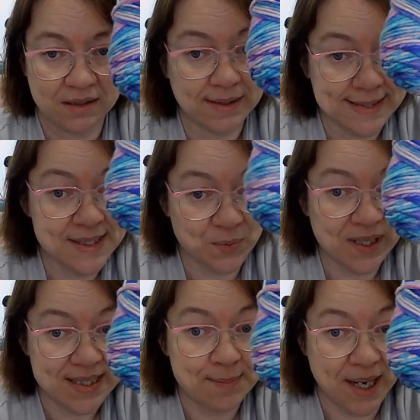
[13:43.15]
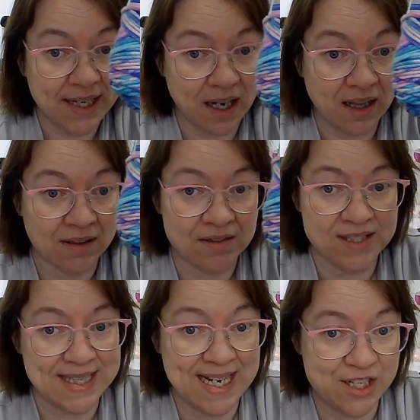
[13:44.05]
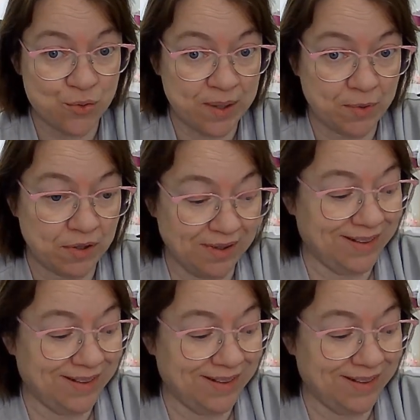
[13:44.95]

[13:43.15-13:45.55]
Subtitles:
This one is my colors, Daydreamer.